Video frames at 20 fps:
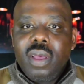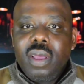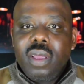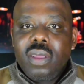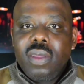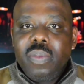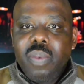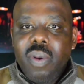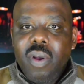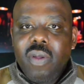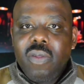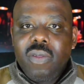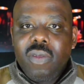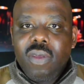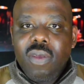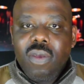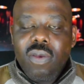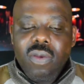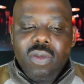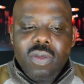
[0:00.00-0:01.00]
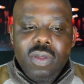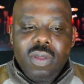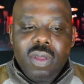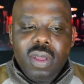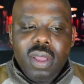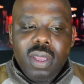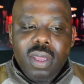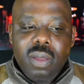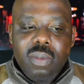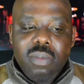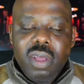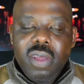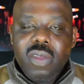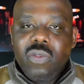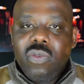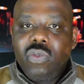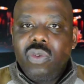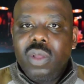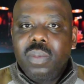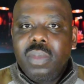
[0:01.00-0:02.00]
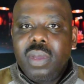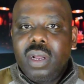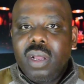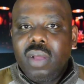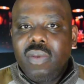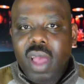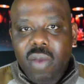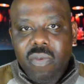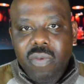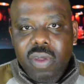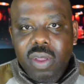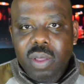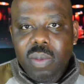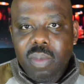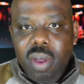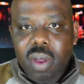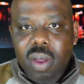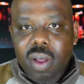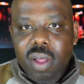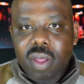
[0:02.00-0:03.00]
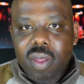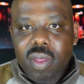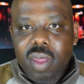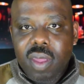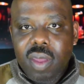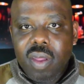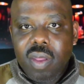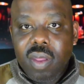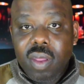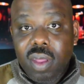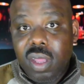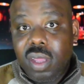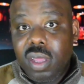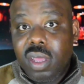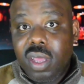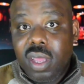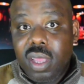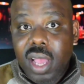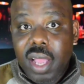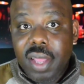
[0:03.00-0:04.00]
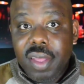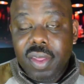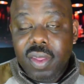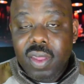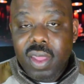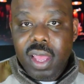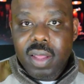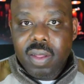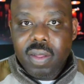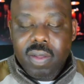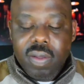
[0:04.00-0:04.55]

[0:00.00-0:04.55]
the persecution and the mistreatment of African American citizens in the United States.